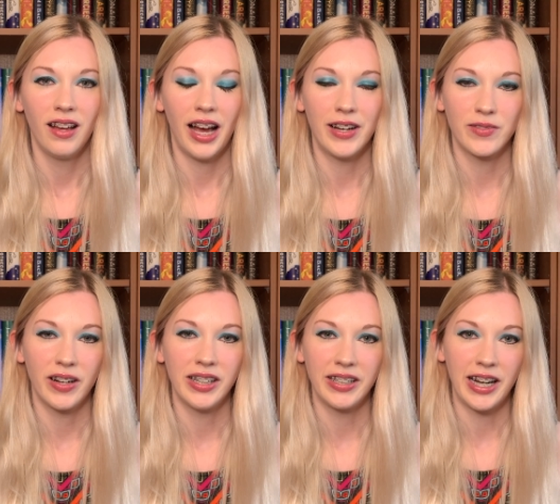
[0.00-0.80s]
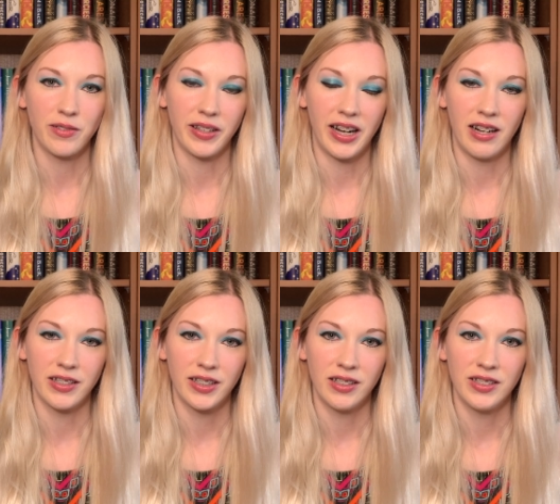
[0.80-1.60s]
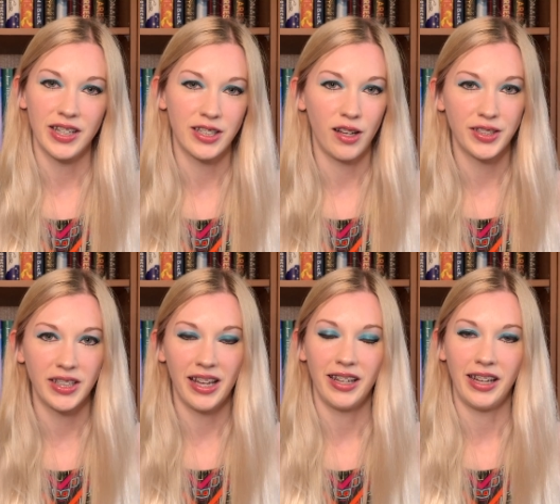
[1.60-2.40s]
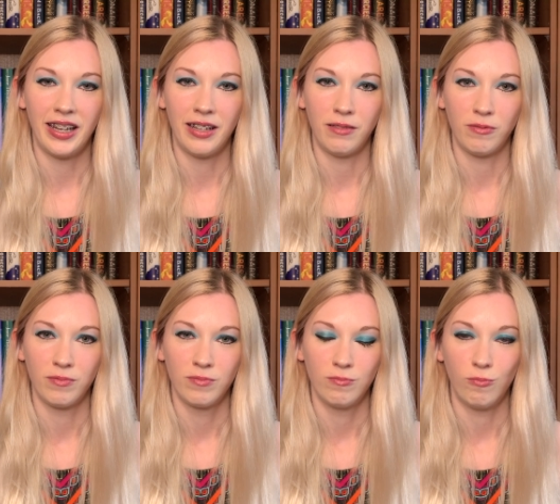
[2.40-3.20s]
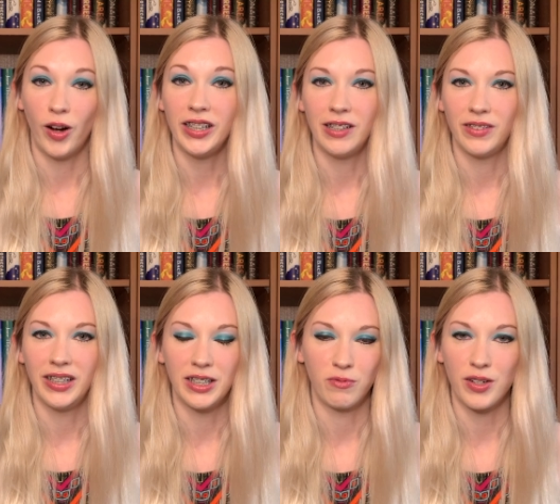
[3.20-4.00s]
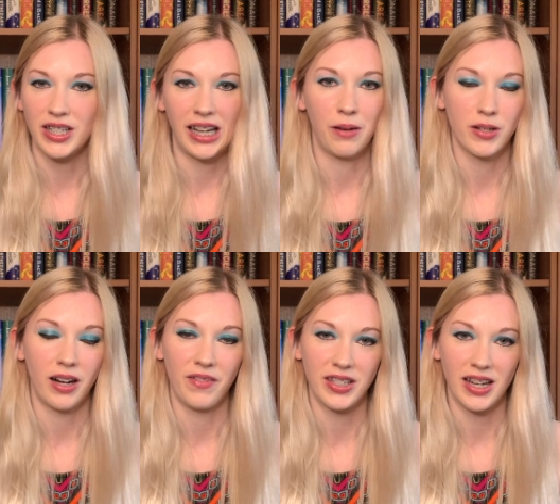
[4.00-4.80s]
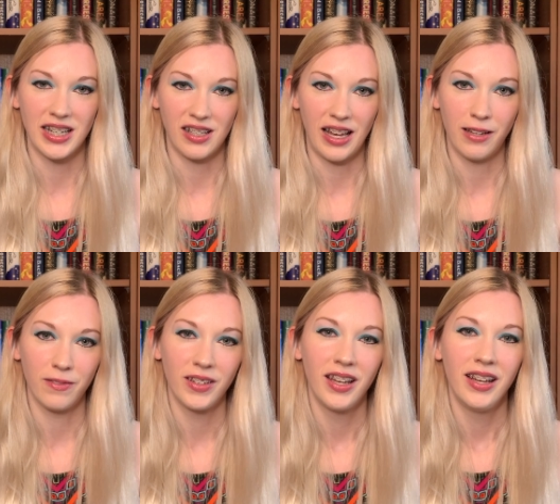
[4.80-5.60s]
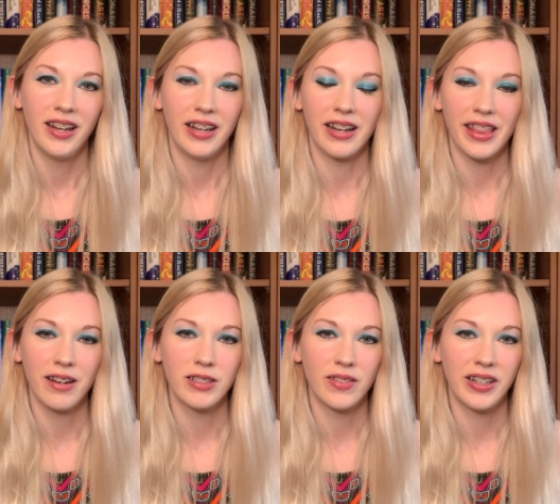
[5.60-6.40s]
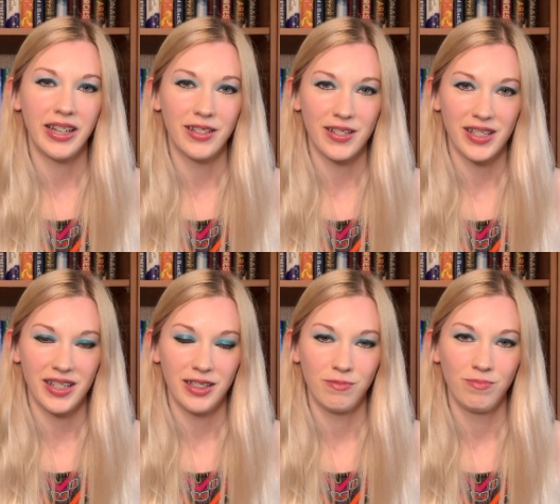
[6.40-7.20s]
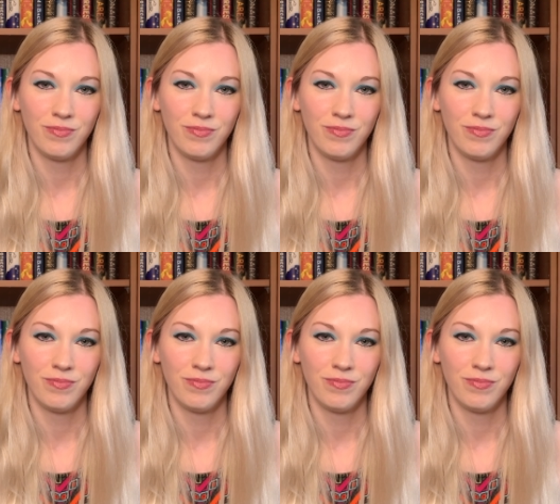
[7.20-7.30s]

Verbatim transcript: I was very engaged with the characters. It's all set in one evening. It's one snapshot of this guy's life, and I thought it was very interesting.